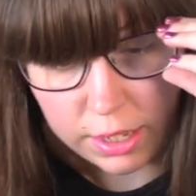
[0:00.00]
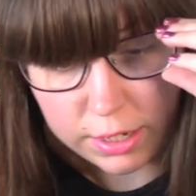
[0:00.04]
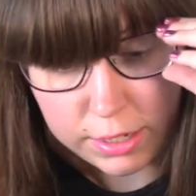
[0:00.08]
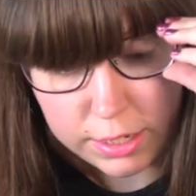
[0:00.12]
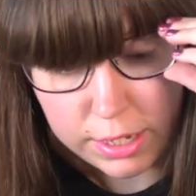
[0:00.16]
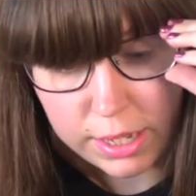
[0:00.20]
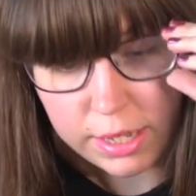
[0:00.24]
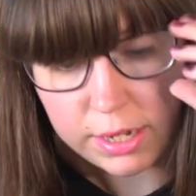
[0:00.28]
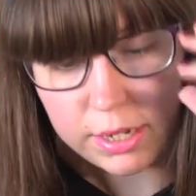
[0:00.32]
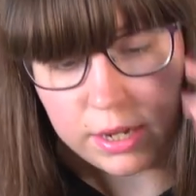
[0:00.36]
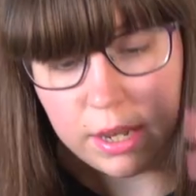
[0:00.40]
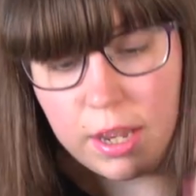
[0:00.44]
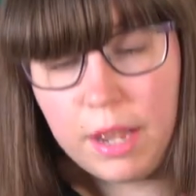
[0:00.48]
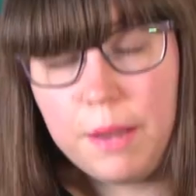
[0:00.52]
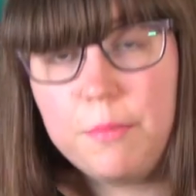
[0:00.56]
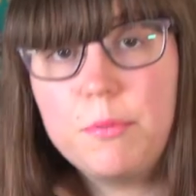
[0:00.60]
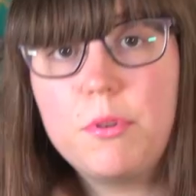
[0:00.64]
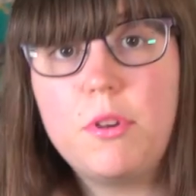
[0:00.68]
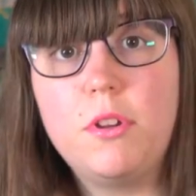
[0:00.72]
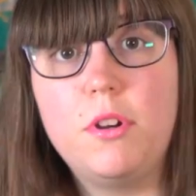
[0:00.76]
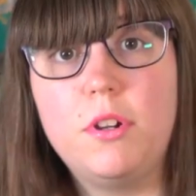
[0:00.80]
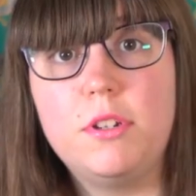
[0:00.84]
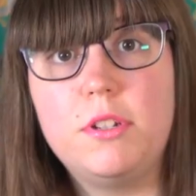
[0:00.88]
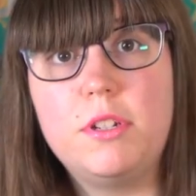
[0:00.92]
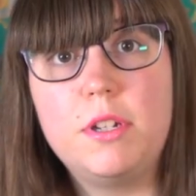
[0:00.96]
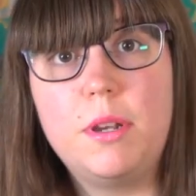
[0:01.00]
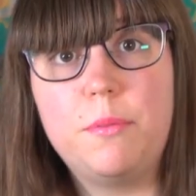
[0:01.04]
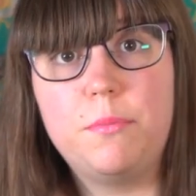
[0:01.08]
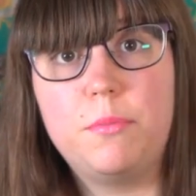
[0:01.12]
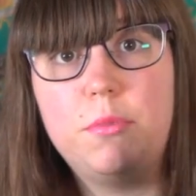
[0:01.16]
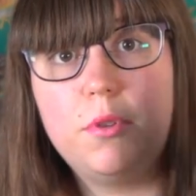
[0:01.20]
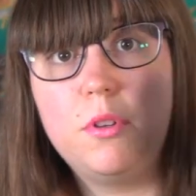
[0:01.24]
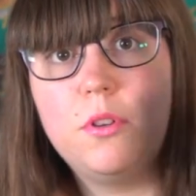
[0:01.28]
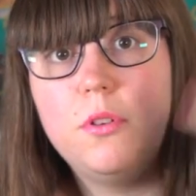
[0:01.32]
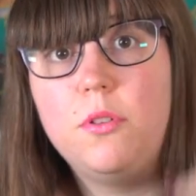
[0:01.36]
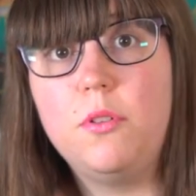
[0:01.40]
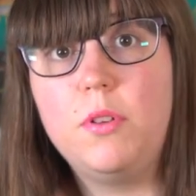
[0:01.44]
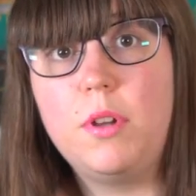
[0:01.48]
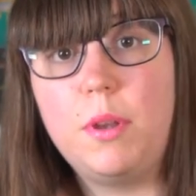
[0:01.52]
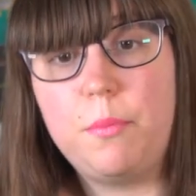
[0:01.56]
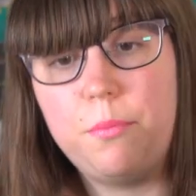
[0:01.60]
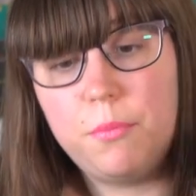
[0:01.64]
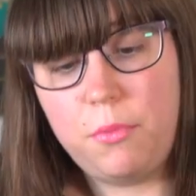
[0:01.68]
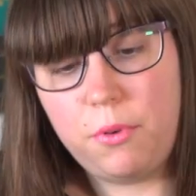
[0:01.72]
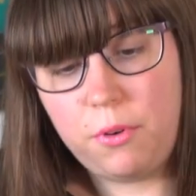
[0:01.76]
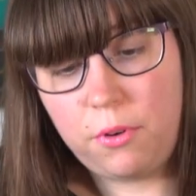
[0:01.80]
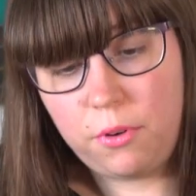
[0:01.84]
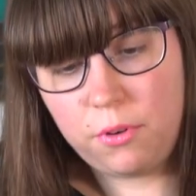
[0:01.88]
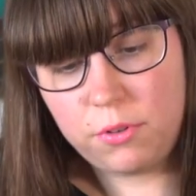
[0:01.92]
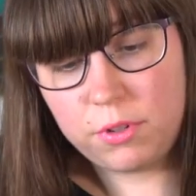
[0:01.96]
And then I'm gonna jump to
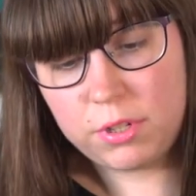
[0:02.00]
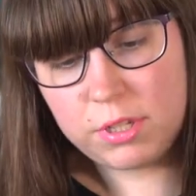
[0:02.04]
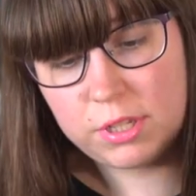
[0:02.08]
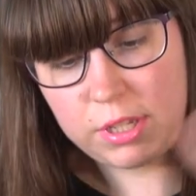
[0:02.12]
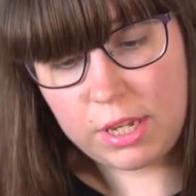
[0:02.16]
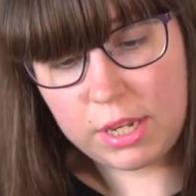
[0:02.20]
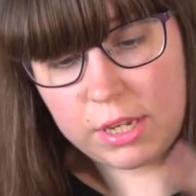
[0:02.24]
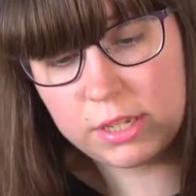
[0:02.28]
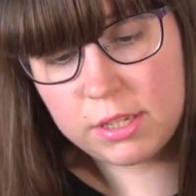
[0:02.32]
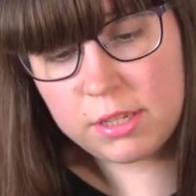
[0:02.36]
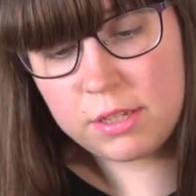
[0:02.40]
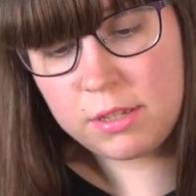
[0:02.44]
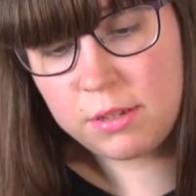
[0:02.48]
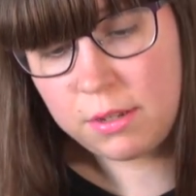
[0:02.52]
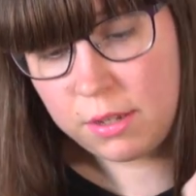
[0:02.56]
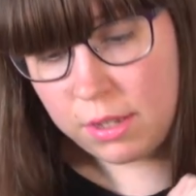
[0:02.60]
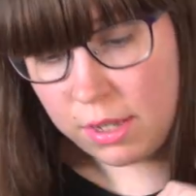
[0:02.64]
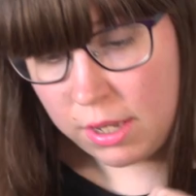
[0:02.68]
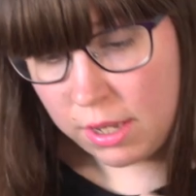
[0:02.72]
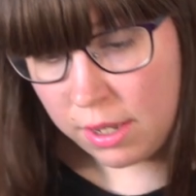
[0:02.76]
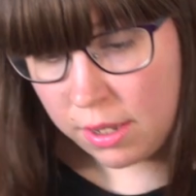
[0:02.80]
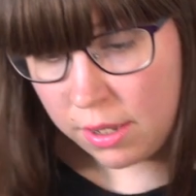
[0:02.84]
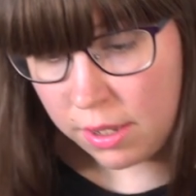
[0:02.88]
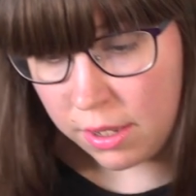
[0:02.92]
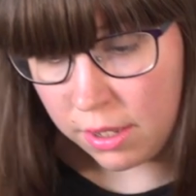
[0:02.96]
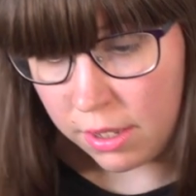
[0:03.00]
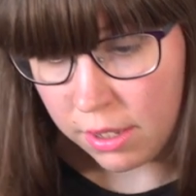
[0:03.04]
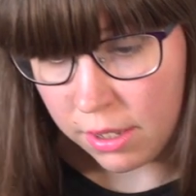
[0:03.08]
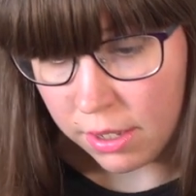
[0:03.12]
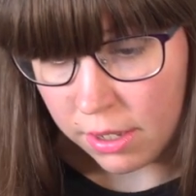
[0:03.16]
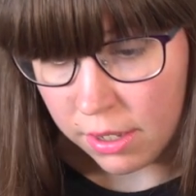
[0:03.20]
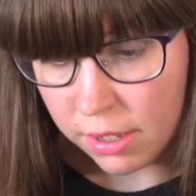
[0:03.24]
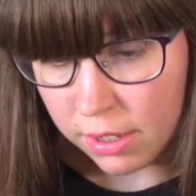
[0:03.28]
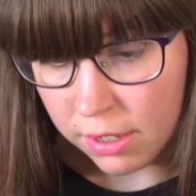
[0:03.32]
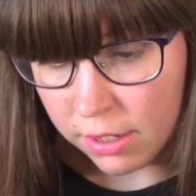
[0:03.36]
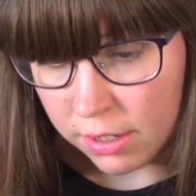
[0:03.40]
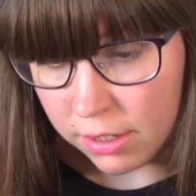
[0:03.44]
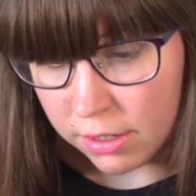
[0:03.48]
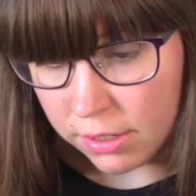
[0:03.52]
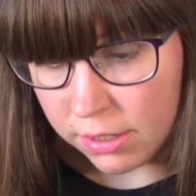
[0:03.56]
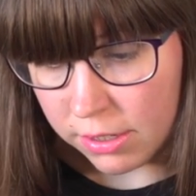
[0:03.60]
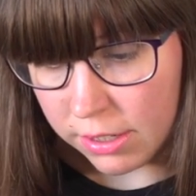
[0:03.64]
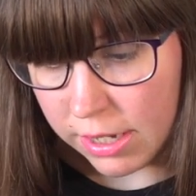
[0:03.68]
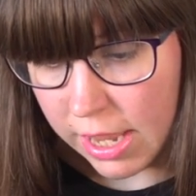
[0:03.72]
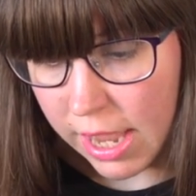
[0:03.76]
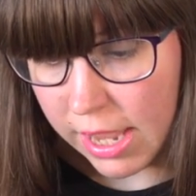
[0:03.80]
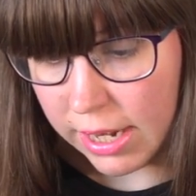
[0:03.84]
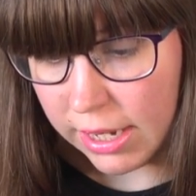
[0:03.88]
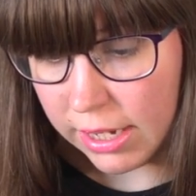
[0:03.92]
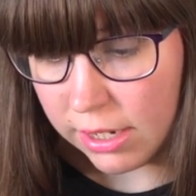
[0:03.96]
number 6.
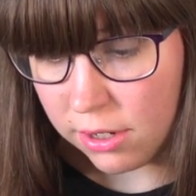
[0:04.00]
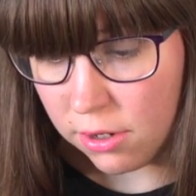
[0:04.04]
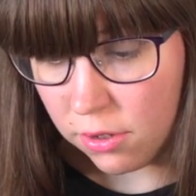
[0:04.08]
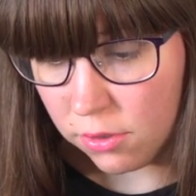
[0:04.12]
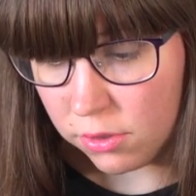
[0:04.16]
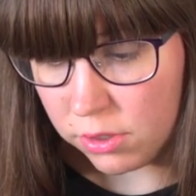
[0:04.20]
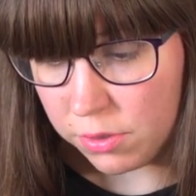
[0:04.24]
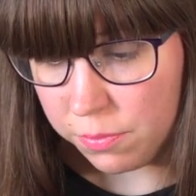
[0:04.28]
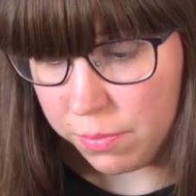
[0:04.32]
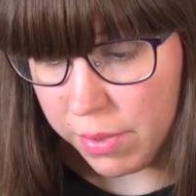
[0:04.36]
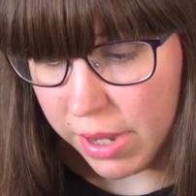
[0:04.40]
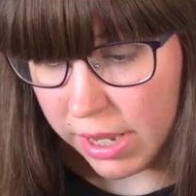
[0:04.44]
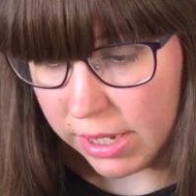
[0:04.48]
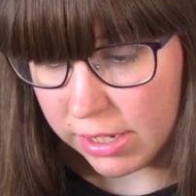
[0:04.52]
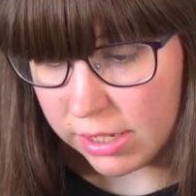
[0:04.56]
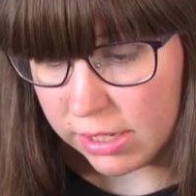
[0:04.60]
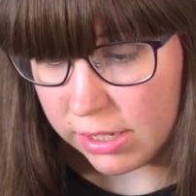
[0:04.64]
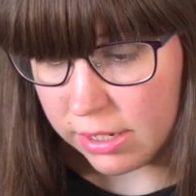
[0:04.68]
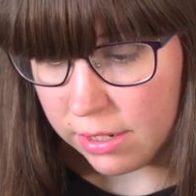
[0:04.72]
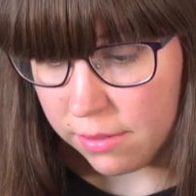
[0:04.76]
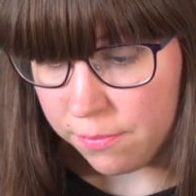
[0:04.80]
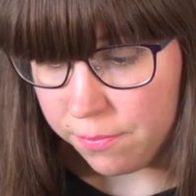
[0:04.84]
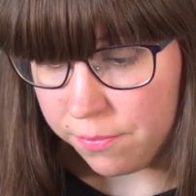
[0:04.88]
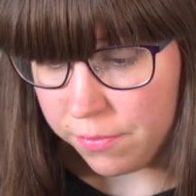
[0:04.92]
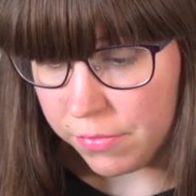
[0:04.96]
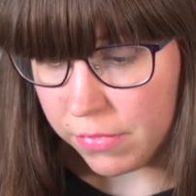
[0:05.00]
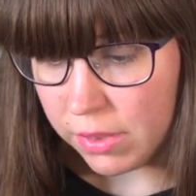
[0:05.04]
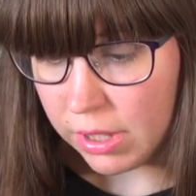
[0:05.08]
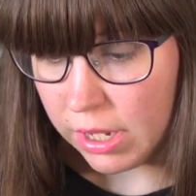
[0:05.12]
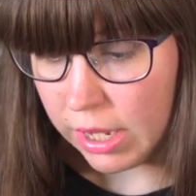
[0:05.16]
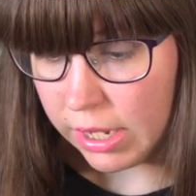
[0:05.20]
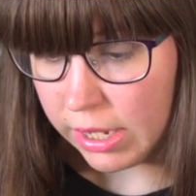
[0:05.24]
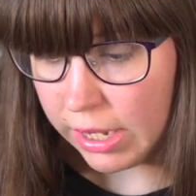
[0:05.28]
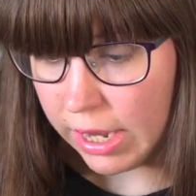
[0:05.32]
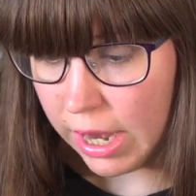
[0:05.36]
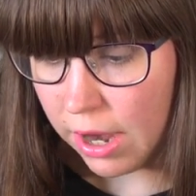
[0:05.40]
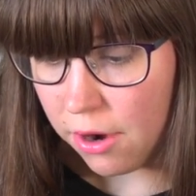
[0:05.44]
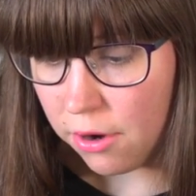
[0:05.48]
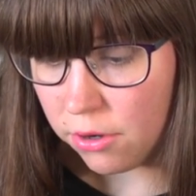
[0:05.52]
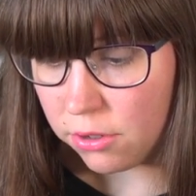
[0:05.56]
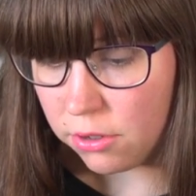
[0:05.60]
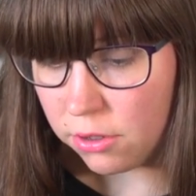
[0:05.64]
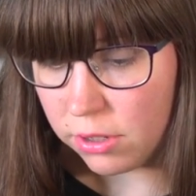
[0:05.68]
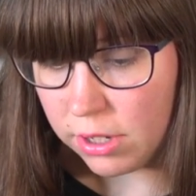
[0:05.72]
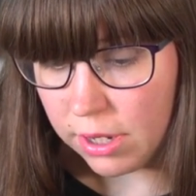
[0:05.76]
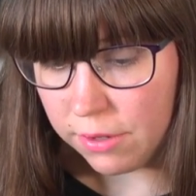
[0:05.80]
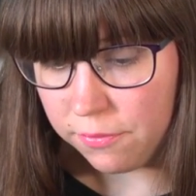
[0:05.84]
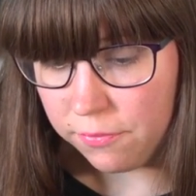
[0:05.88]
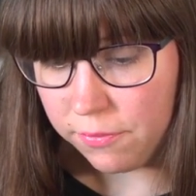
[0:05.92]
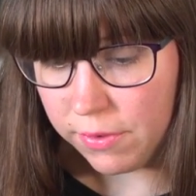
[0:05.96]
Daddy Knows Best. A
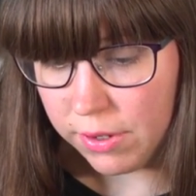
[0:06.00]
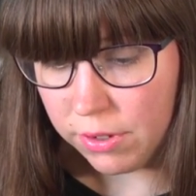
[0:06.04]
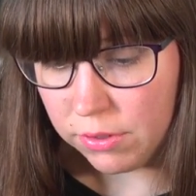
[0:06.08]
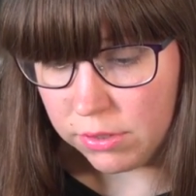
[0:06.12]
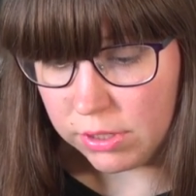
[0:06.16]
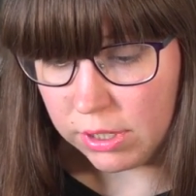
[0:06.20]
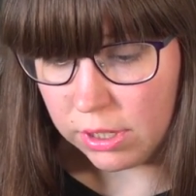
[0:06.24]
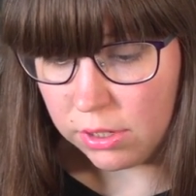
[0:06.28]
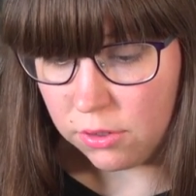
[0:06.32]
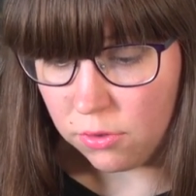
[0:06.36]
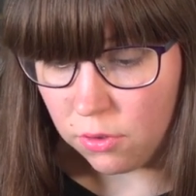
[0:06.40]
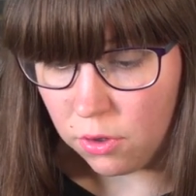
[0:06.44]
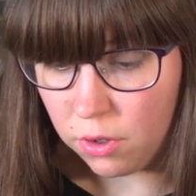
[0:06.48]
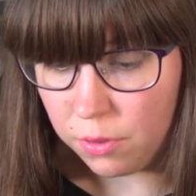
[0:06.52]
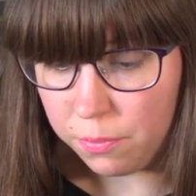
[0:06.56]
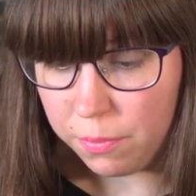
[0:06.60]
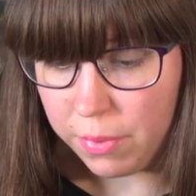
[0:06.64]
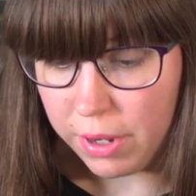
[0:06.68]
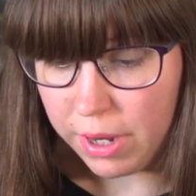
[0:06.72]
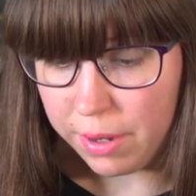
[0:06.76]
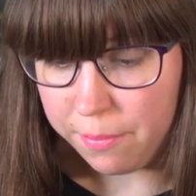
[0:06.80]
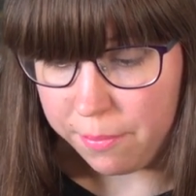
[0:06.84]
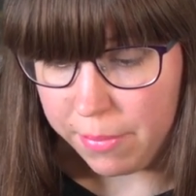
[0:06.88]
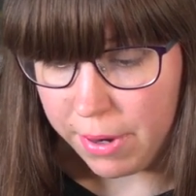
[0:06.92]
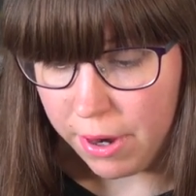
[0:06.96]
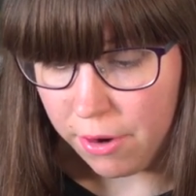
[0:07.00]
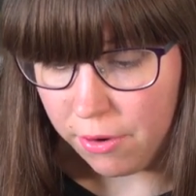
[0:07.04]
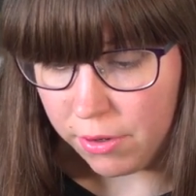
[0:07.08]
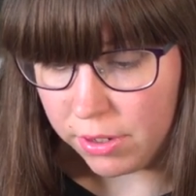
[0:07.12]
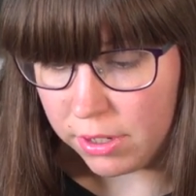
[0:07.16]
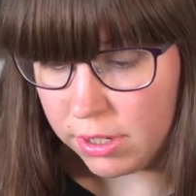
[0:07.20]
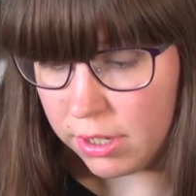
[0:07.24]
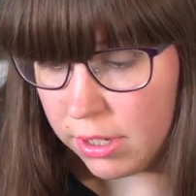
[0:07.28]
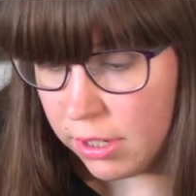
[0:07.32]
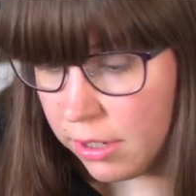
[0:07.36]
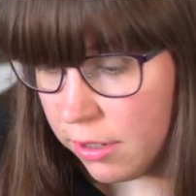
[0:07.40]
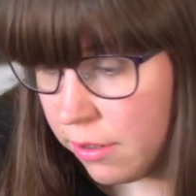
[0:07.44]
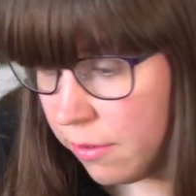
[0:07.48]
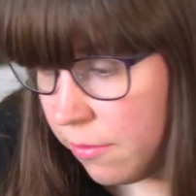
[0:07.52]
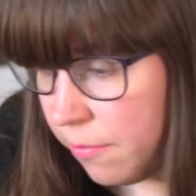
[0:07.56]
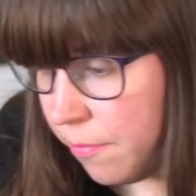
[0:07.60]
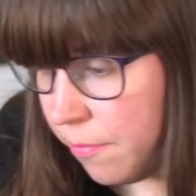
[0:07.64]
character that feels ignored by a parent.